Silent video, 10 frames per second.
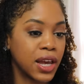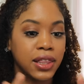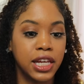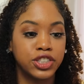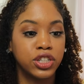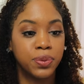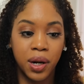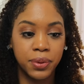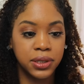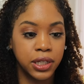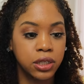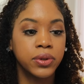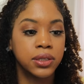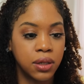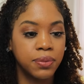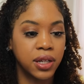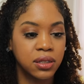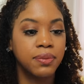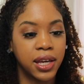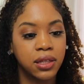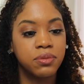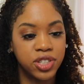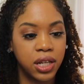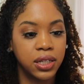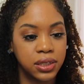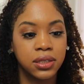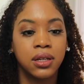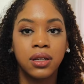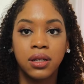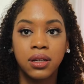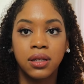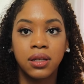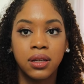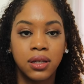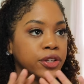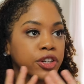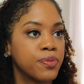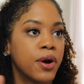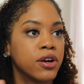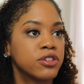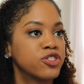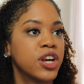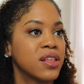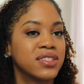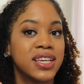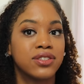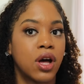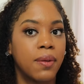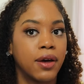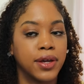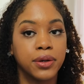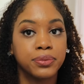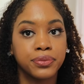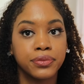Unless you're purposely doing something to make them jealous, your partner's jealousy is not about you.